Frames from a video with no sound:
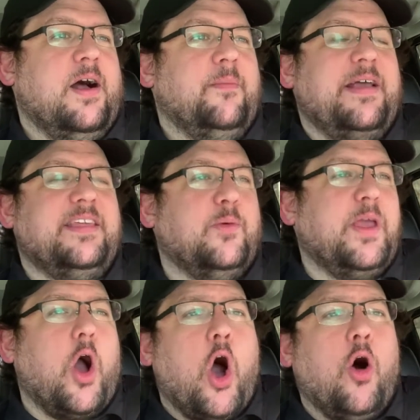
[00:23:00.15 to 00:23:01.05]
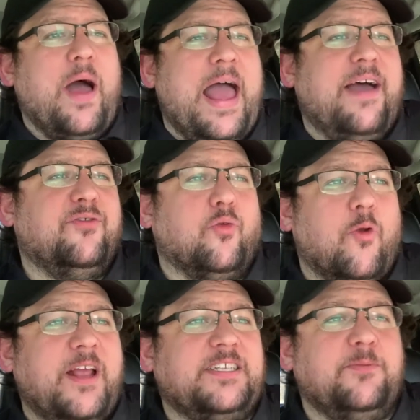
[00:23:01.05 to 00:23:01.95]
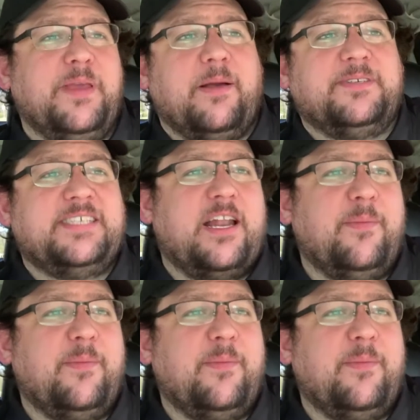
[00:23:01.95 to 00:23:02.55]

I think we all have the right to be upset